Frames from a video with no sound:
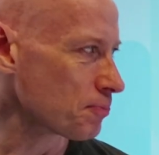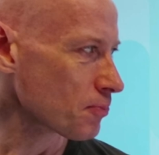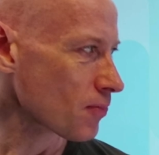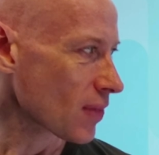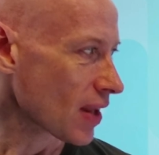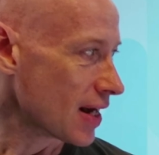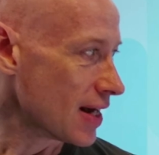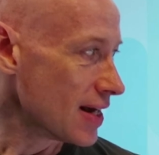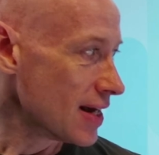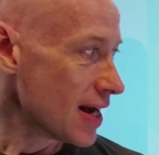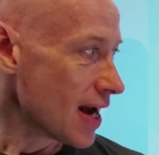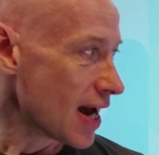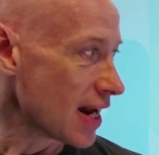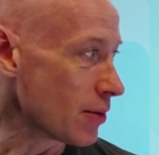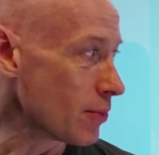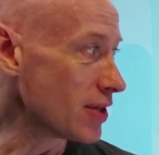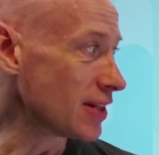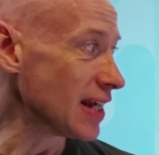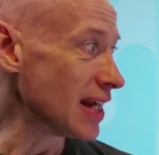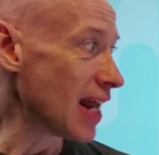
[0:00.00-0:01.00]
And then
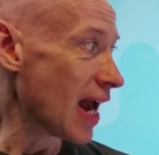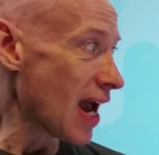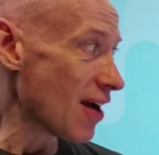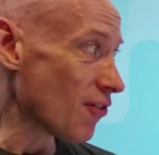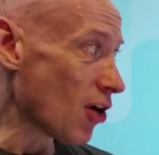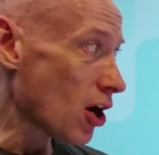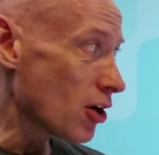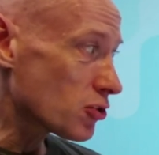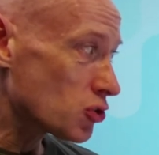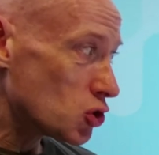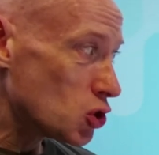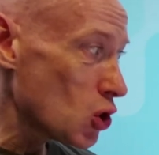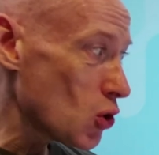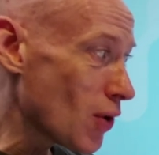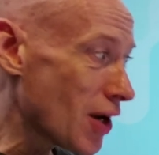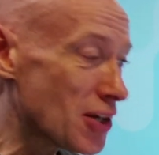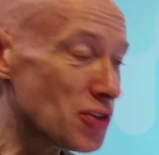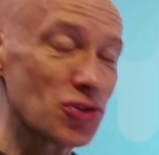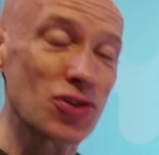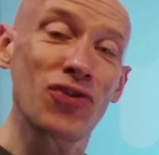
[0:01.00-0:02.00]
we did have our two
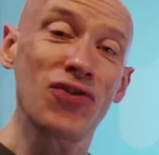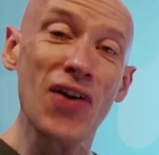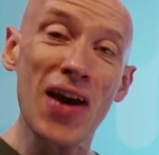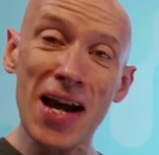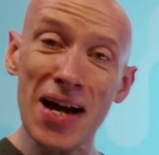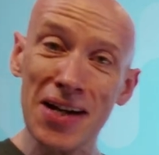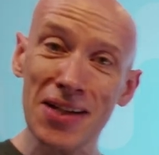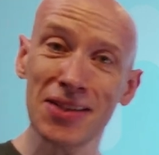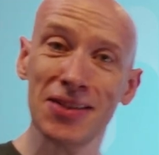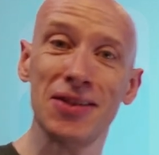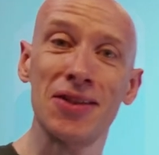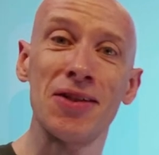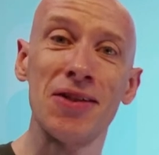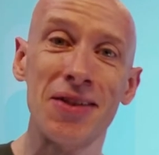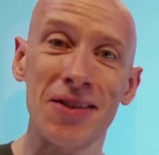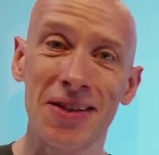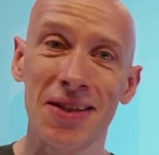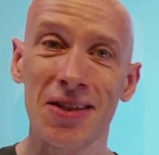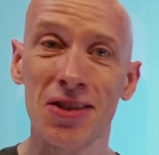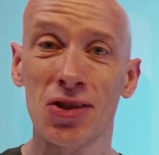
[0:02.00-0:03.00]
hundred
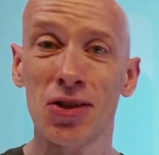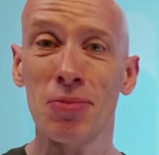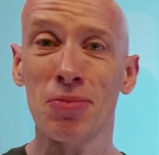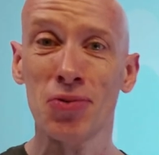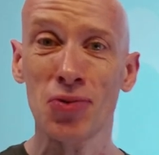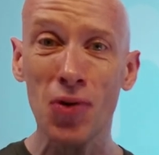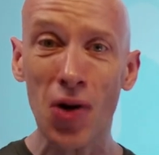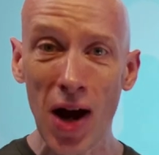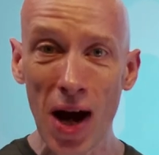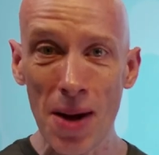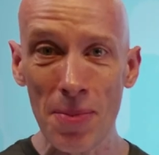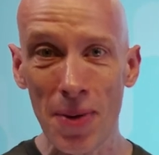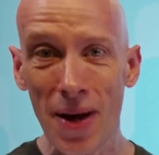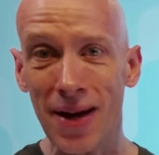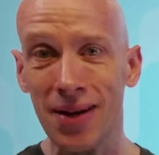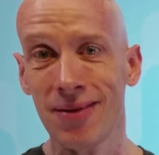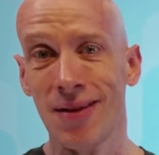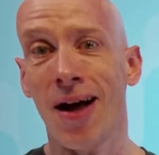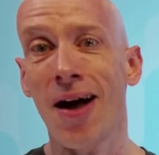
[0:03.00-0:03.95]
thousand subscriber